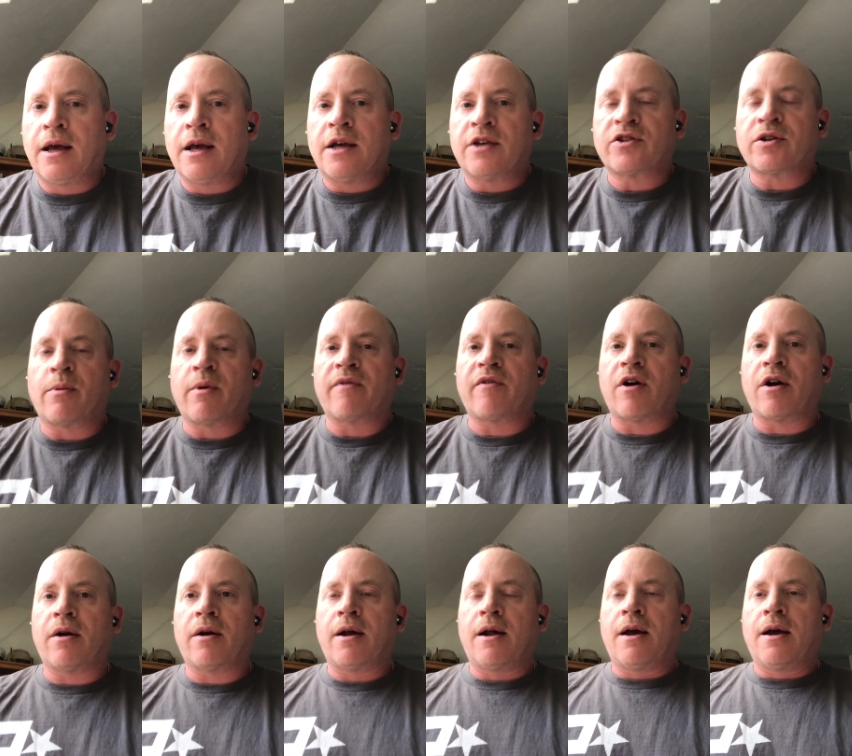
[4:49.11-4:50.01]
Some of
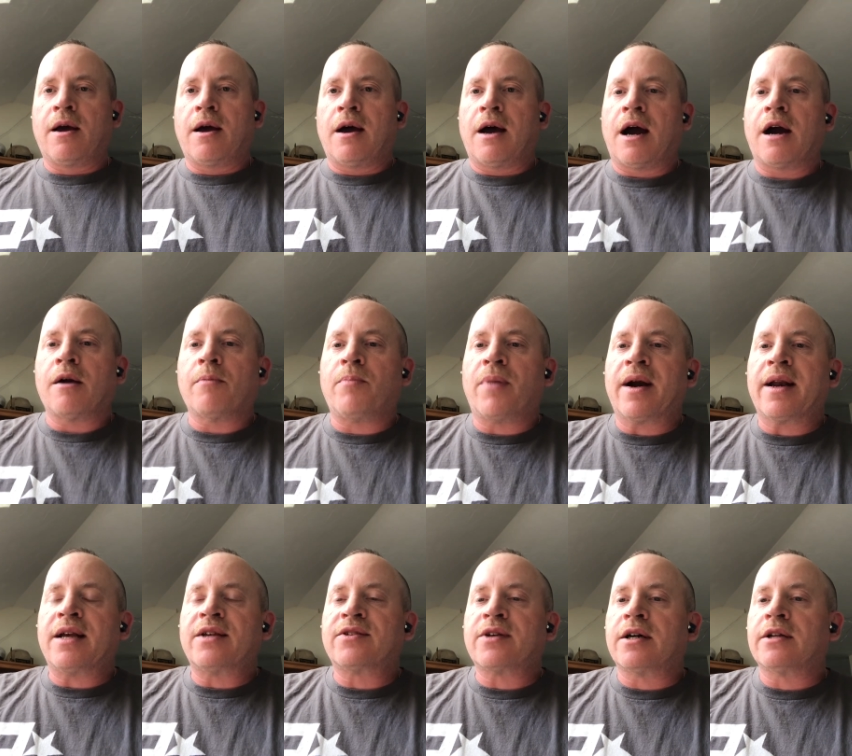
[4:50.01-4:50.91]
our
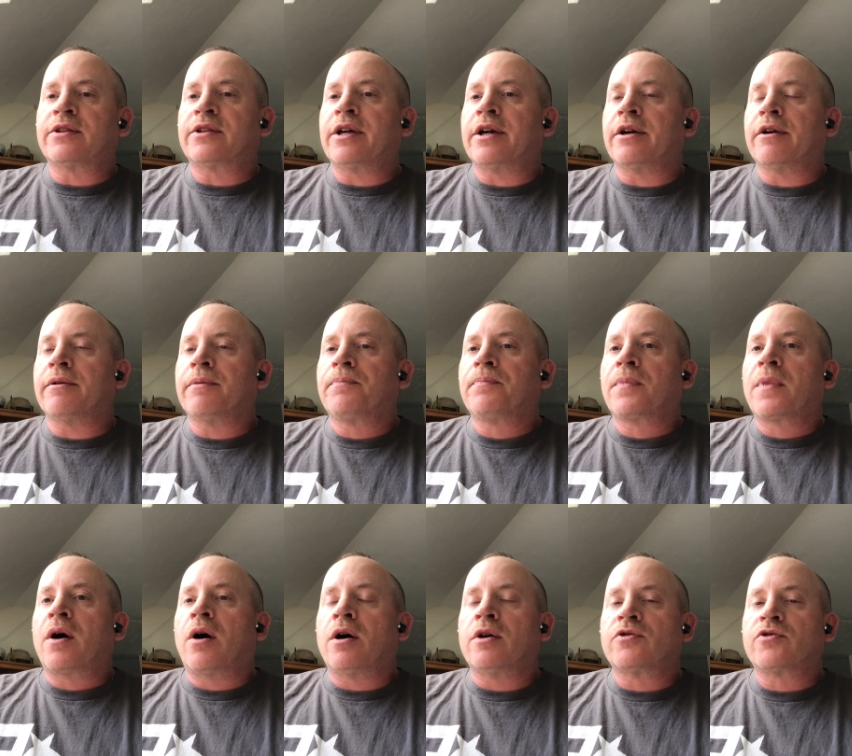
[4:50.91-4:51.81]
buddies out there
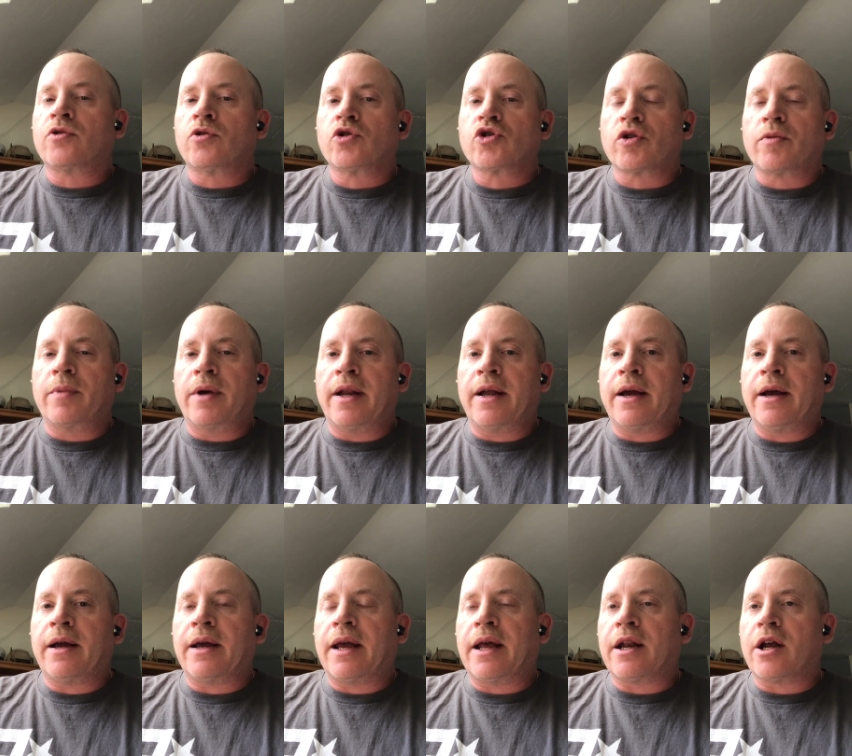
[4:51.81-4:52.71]
on social
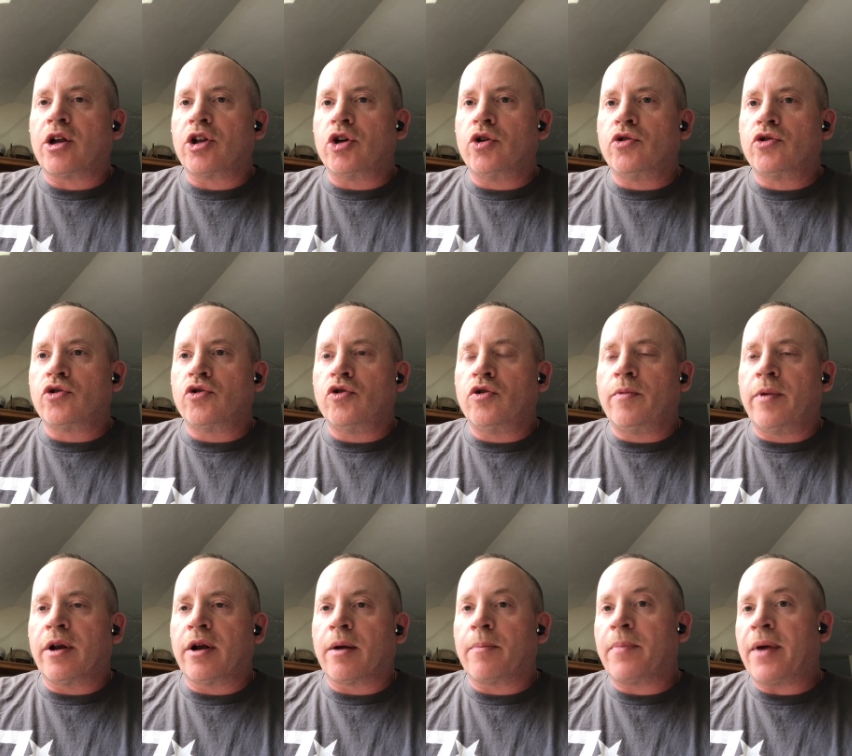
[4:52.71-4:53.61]
media and on YouTube
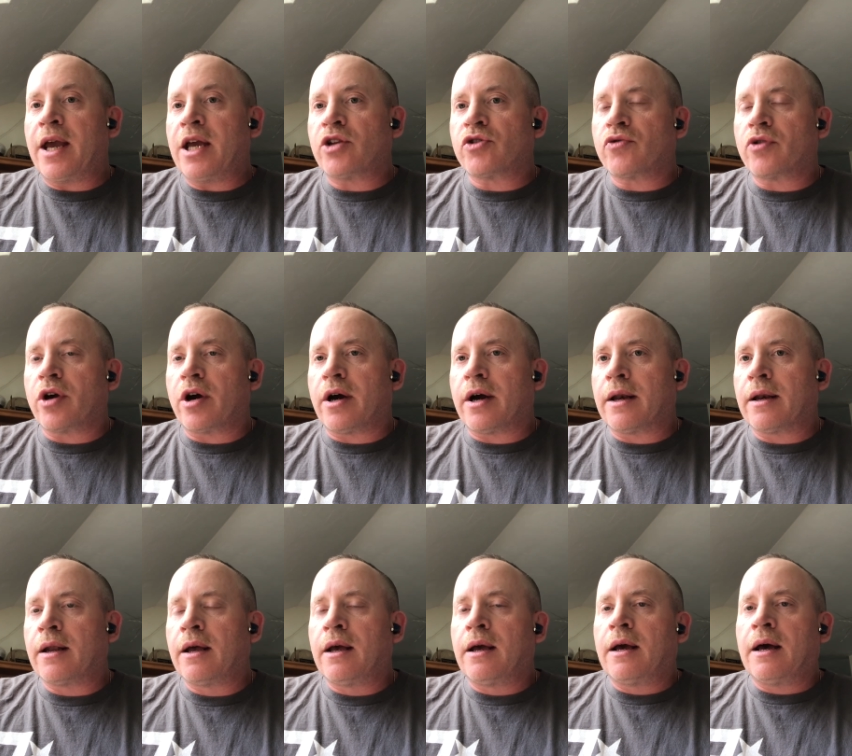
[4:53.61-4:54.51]
and on Patreon,
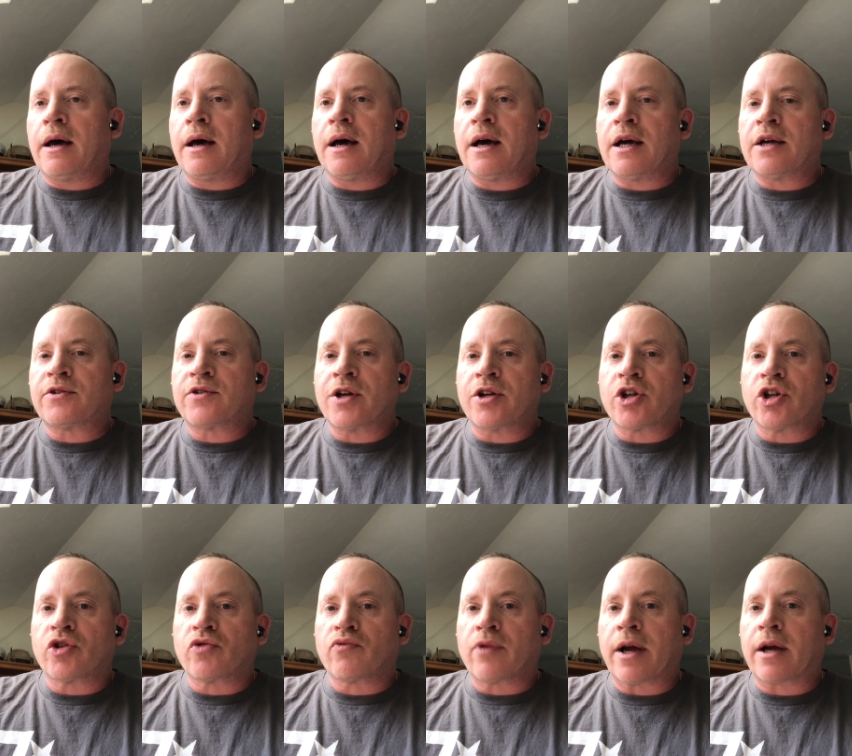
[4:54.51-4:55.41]
such
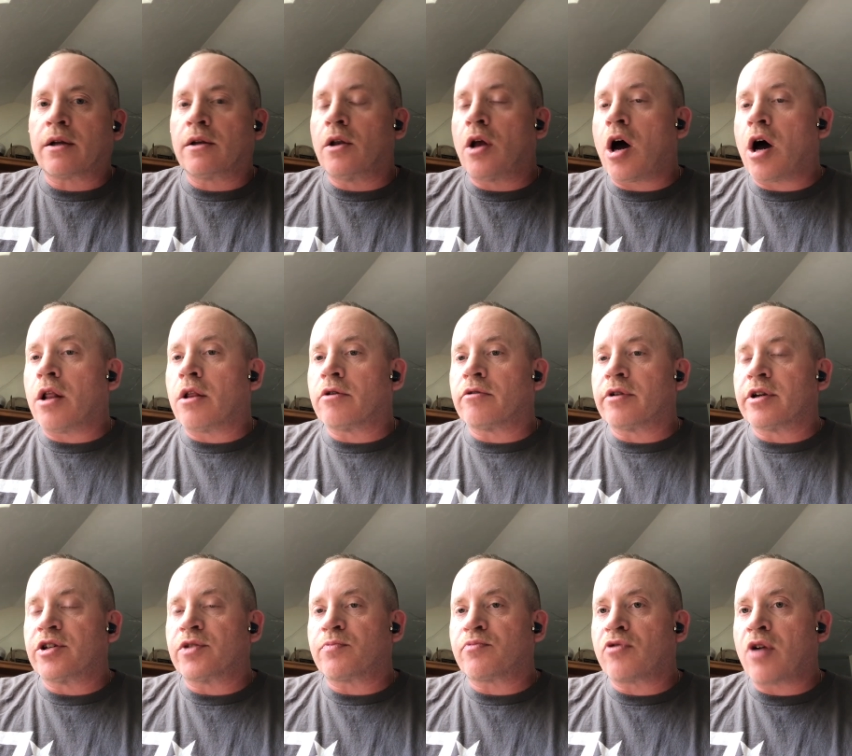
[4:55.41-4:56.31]
as Rick Lawler and
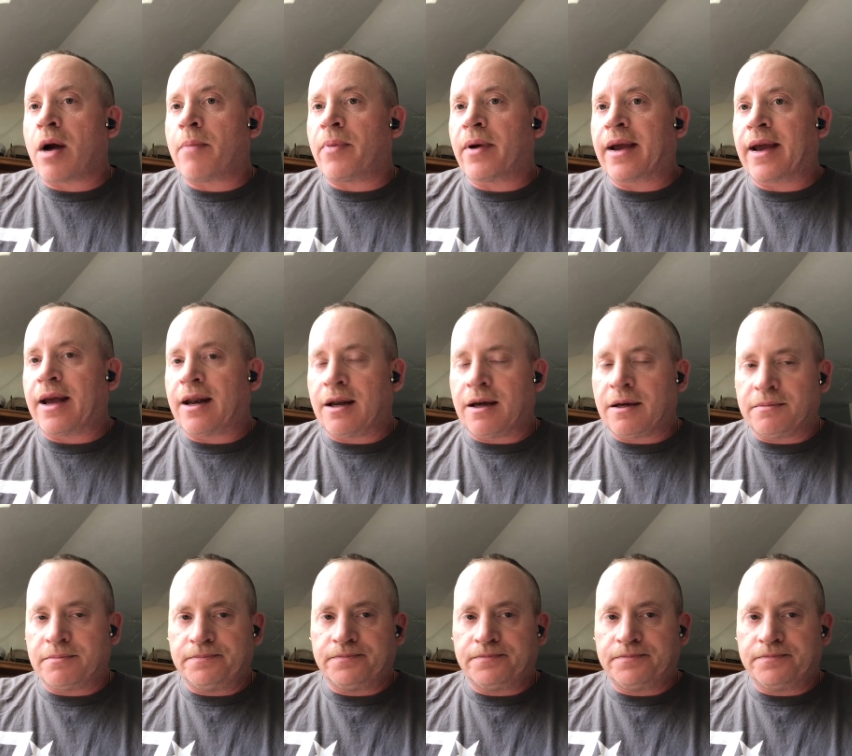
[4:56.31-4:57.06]
his propaganda,